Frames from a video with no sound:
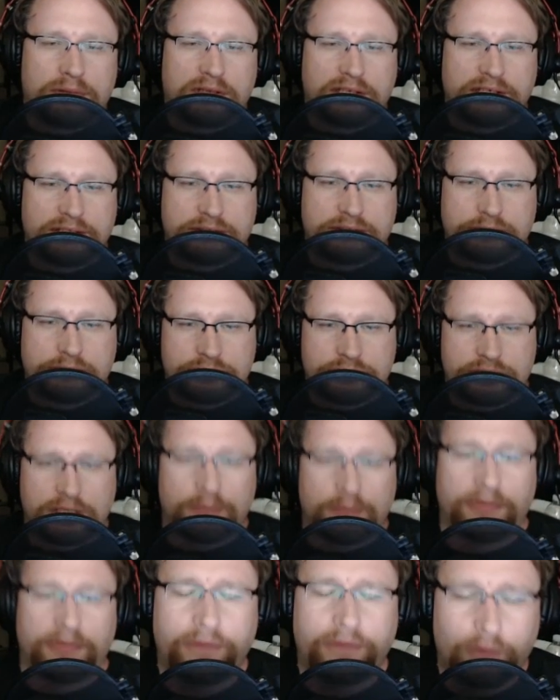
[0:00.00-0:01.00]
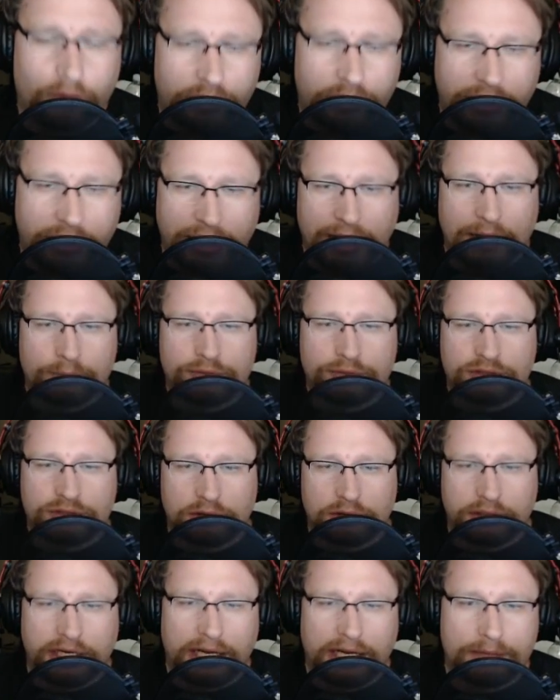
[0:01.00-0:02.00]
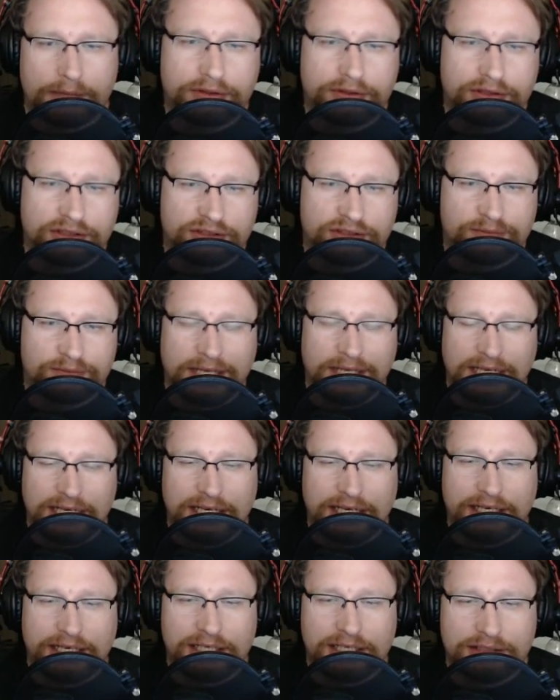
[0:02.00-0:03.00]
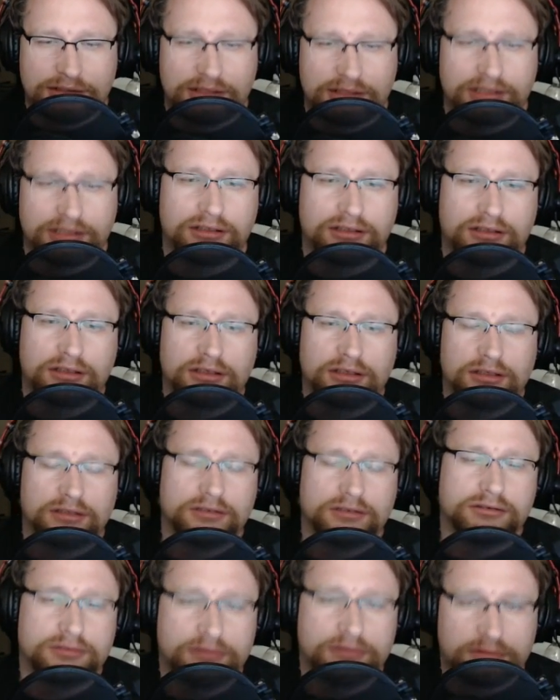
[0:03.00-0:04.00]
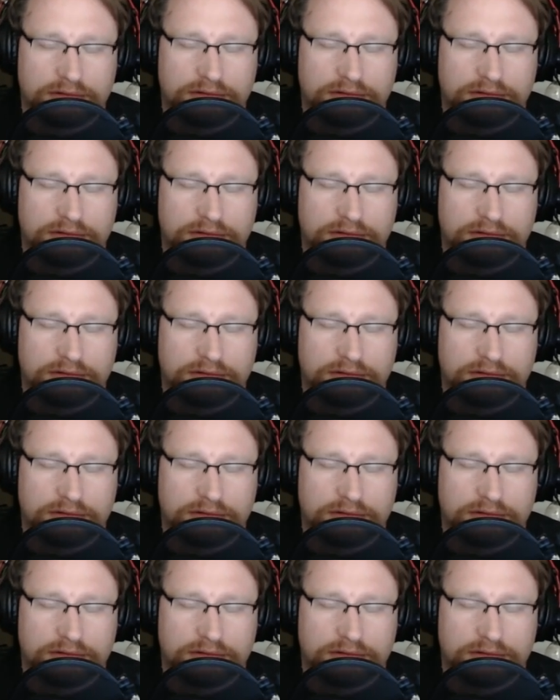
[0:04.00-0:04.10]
Oh, please. There's shit before Napster. Napster just made it easier.